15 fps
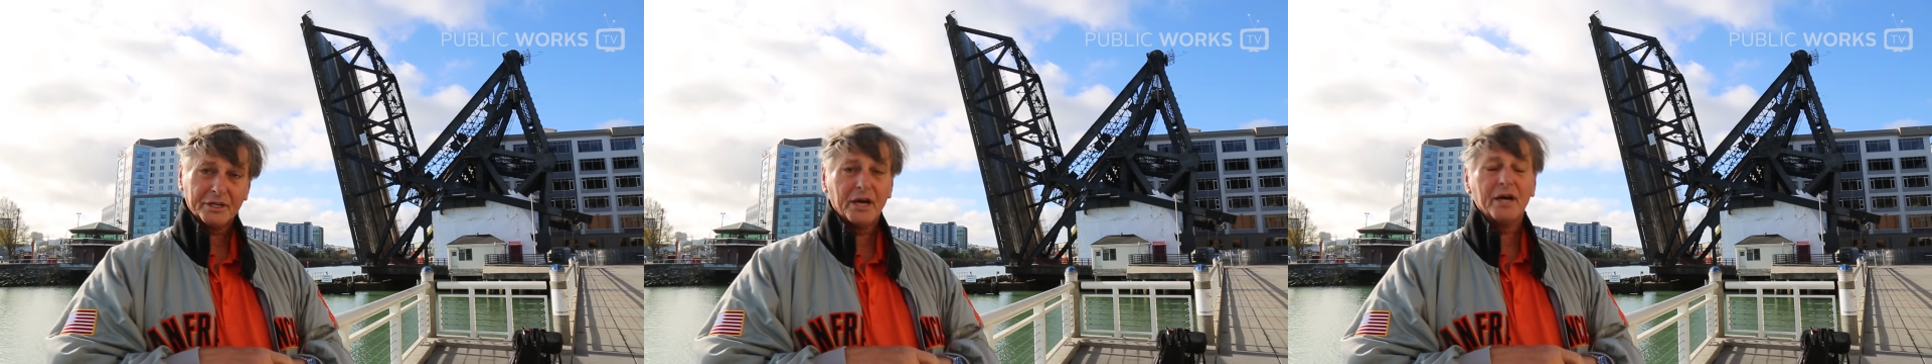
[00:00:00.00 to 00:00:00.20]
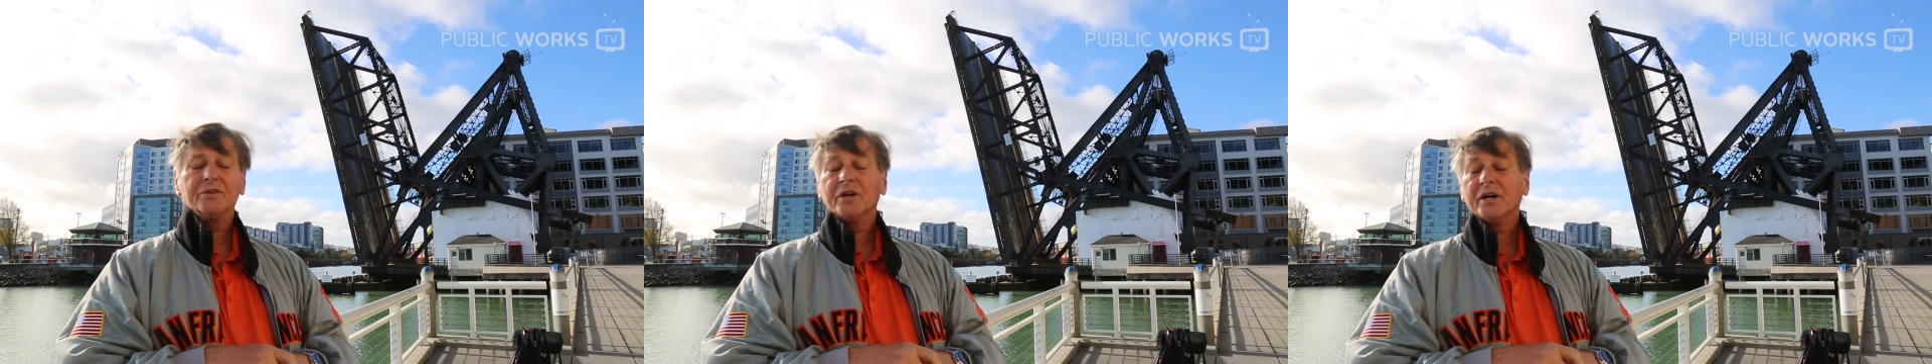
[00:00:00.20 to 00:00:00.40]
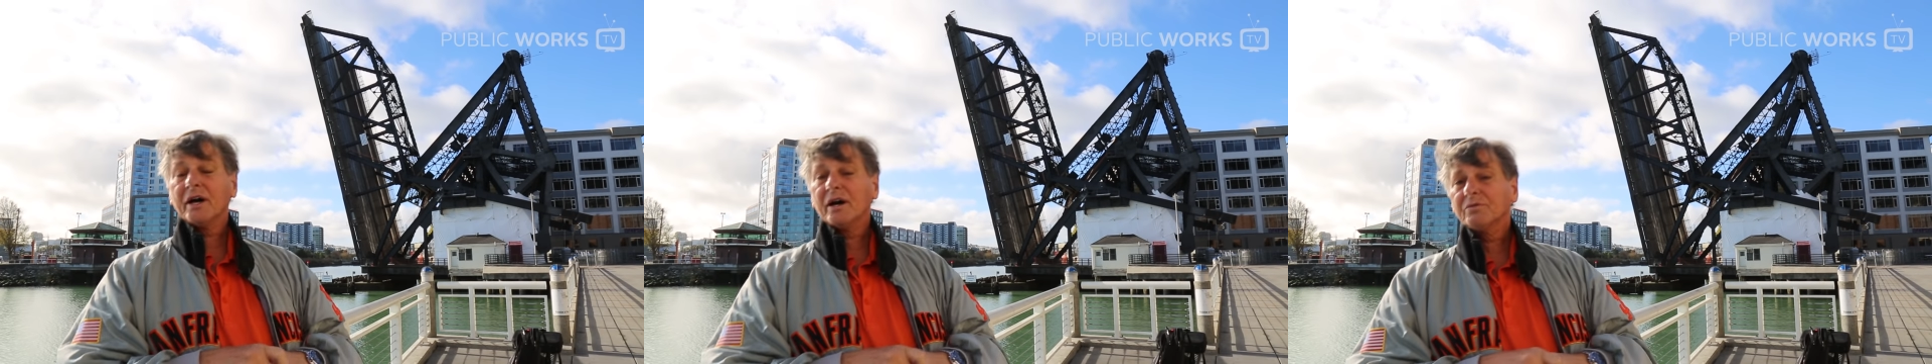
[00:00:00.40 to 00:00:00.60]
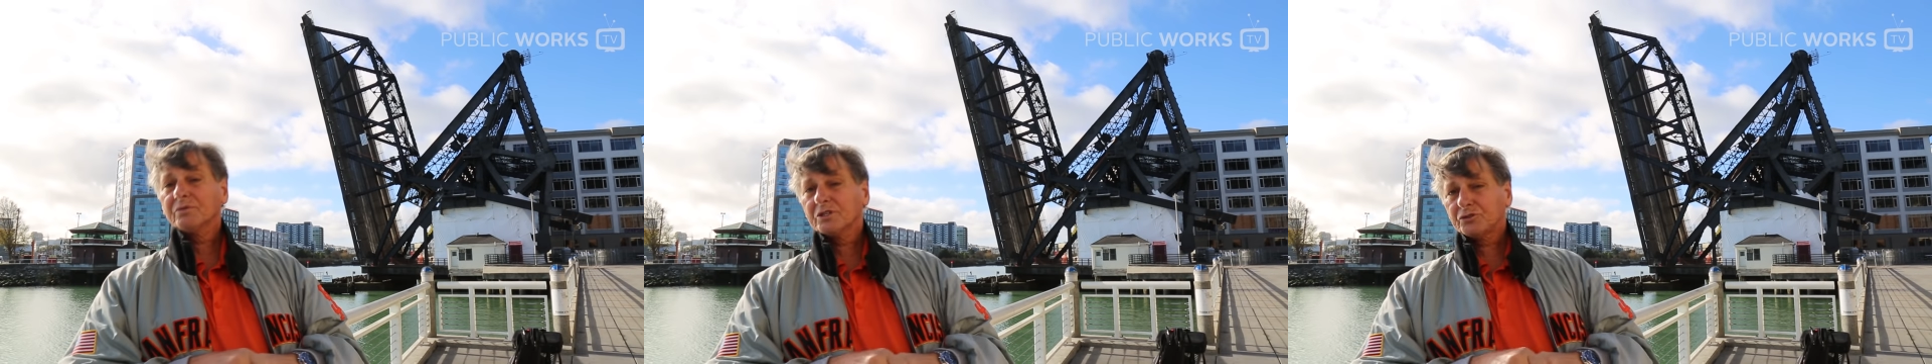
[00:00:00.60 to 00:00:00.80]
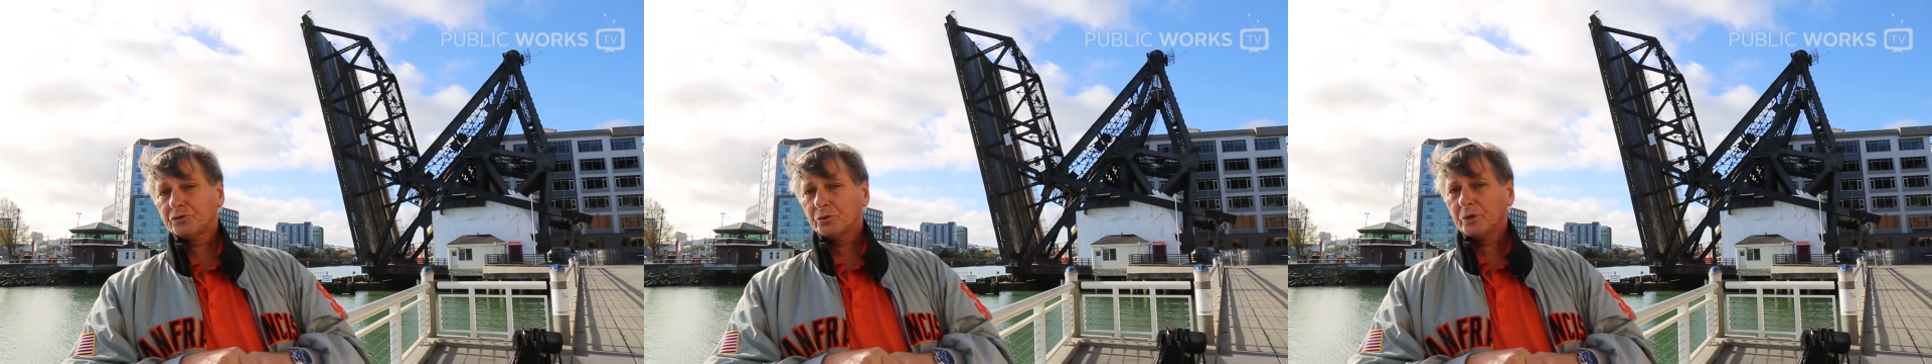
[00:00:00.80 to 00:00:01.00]
and the
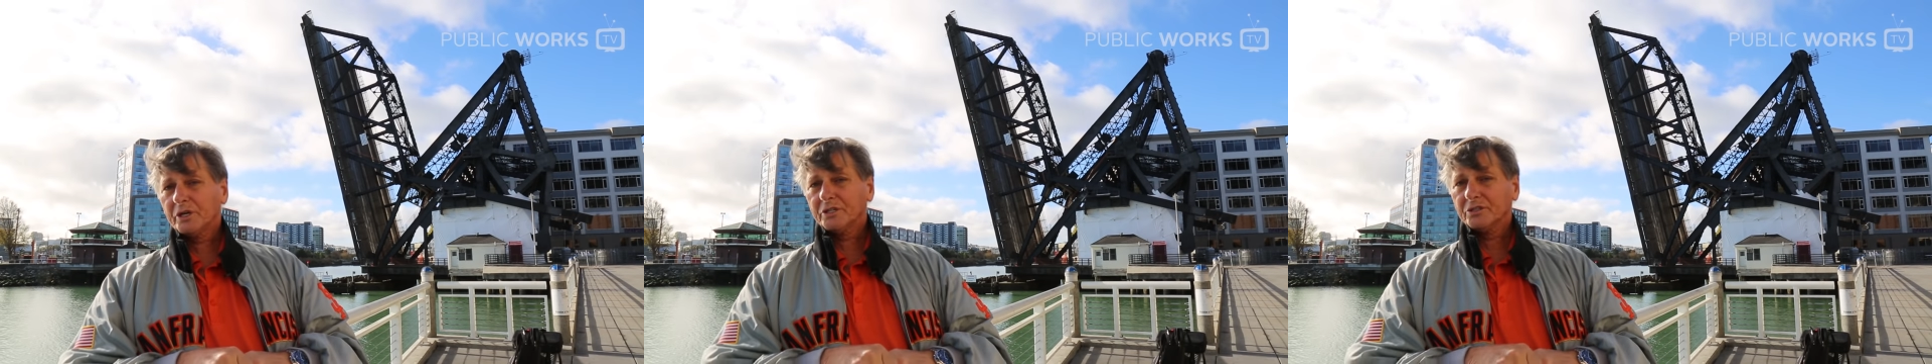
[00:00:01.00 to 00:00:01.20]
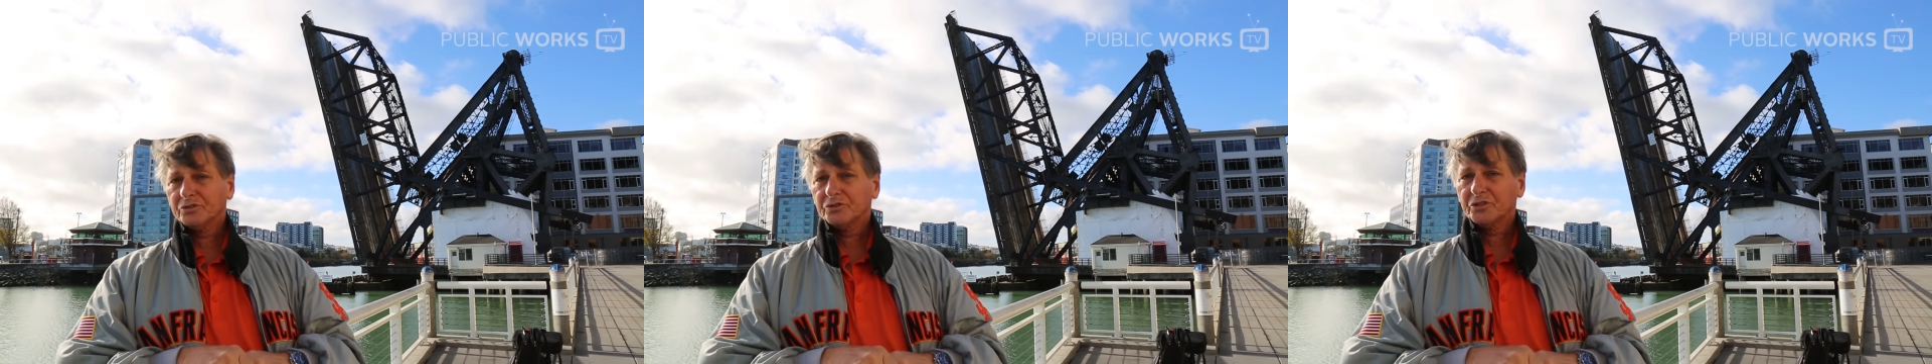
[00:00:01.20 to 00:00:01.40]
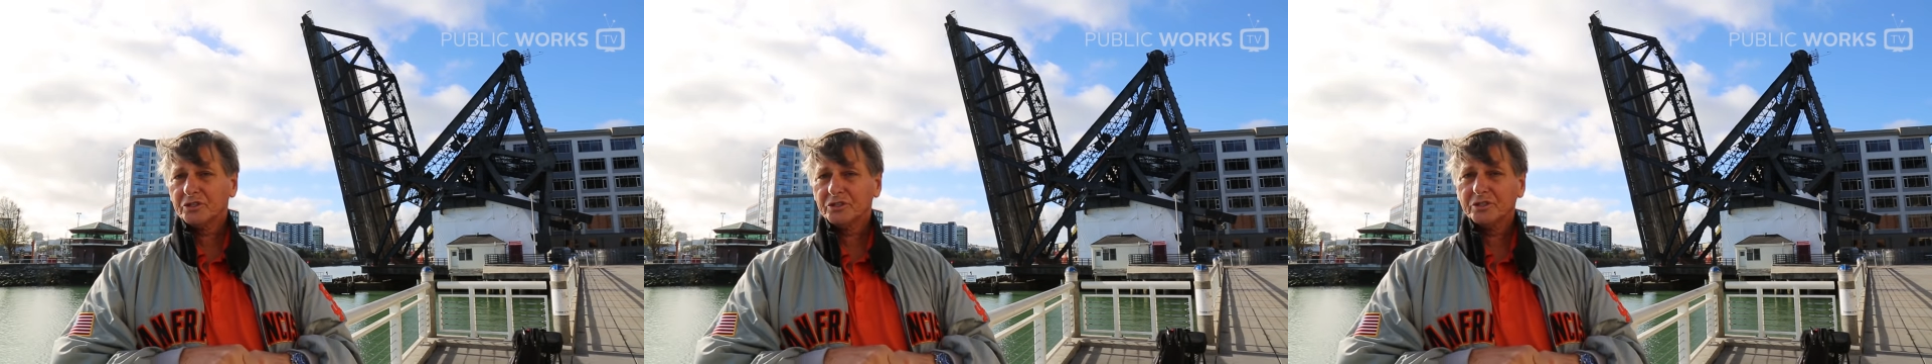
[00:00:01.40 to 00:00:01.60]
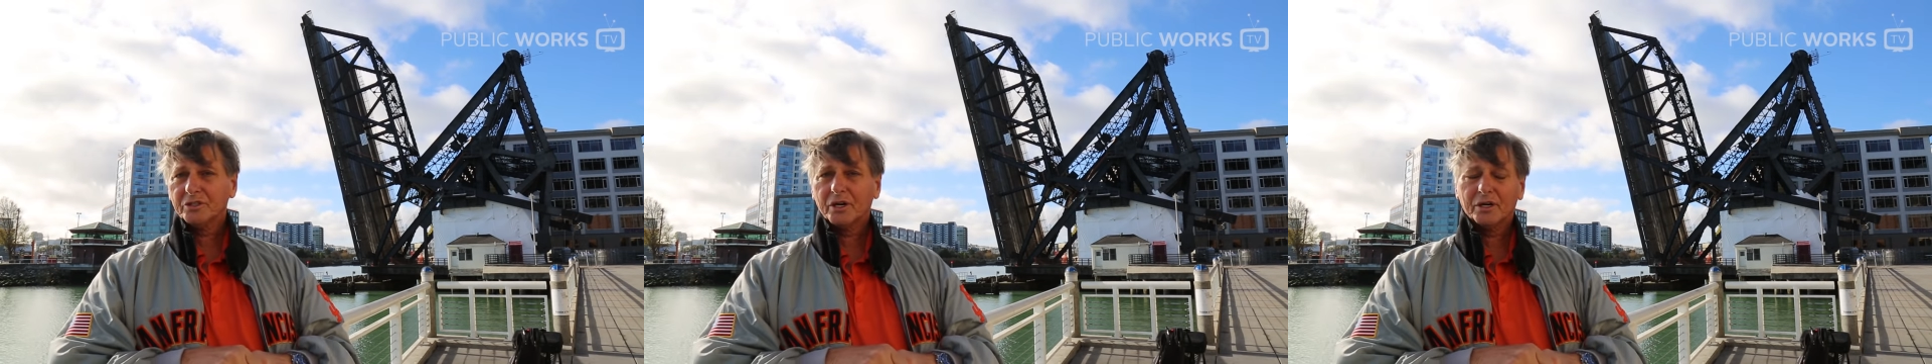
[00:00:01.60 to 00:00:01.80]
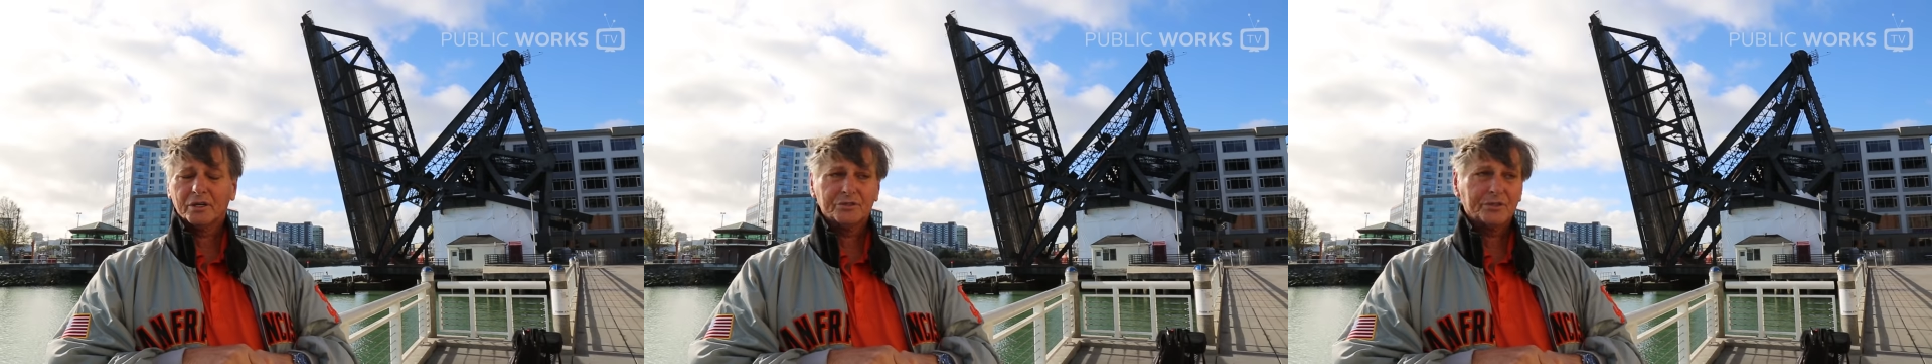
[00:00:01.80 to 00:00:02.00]
heavy trains uh,